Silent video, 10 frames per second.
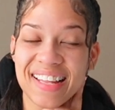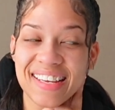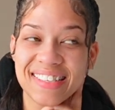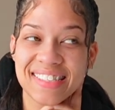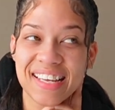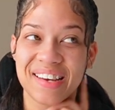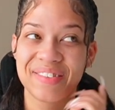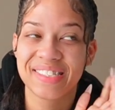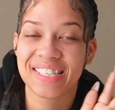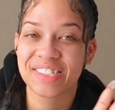Like I said, it
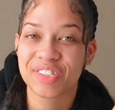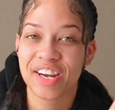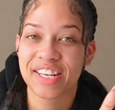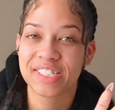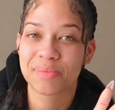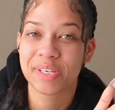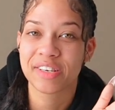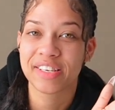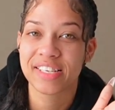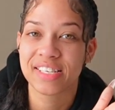was such a great
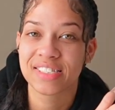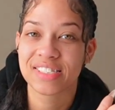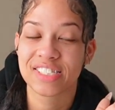experience.